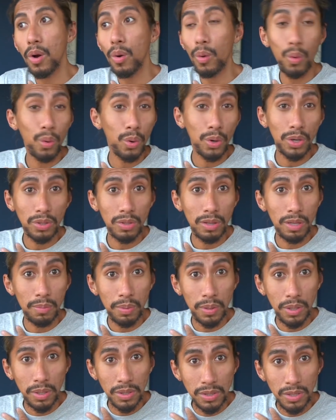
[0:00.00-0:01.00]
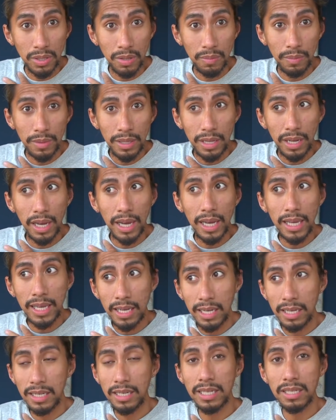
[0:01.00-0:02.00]
or to the person.
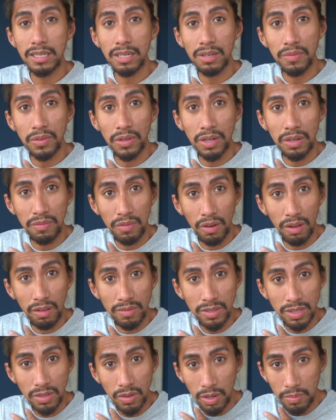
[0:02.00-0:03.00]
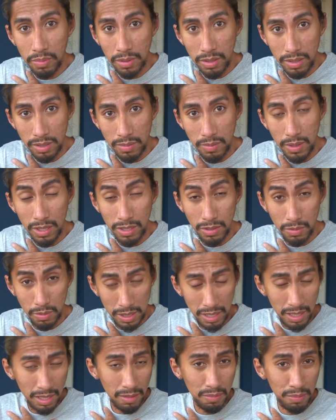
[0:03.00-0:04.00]
Again, these are for evolved Scorpios because we
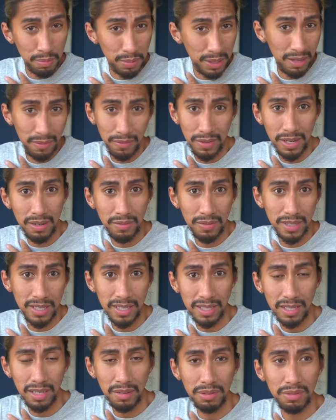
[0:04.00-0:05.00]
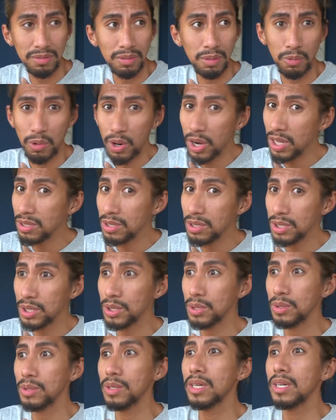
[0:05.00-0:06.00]
can be very vindictive if we want
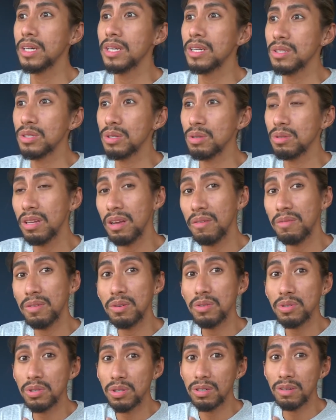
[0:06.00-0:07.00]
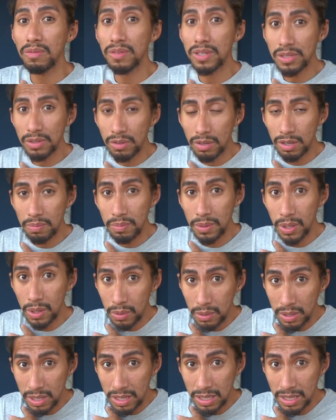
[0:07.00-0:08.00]
to. So the evolution of a
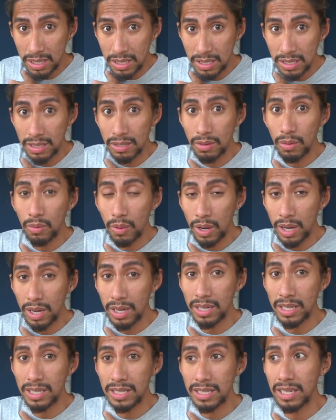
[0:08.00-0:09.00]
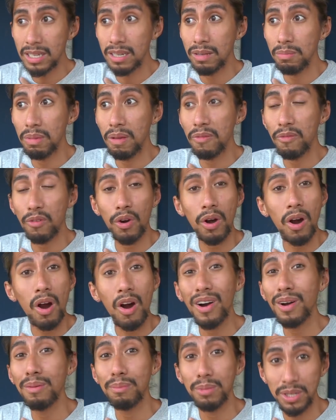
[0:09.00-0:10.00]
Scorpio is, one, it's going to be for
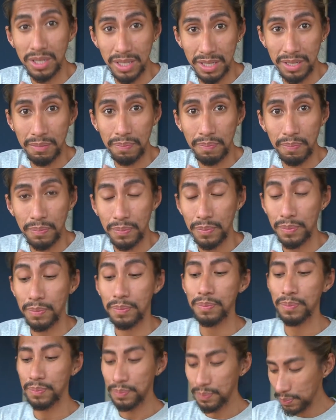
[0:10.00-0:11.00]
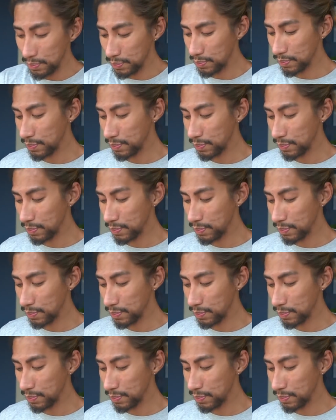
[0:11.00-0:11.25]
harmony. Mm-hmm.